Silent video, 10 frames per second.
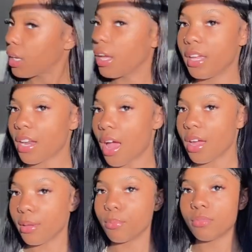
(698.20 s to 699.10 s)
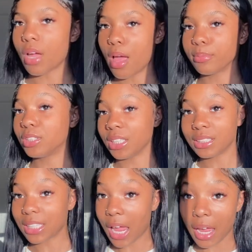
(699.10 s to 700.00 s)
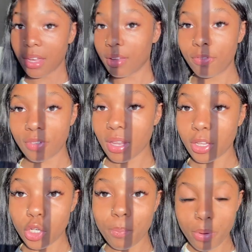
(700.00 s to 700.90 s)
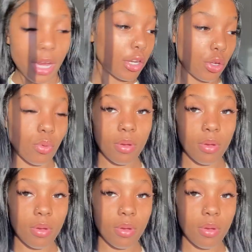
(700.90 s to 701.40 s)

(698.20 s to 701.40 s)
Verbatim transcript: and I'm I'm just like feeling brand new.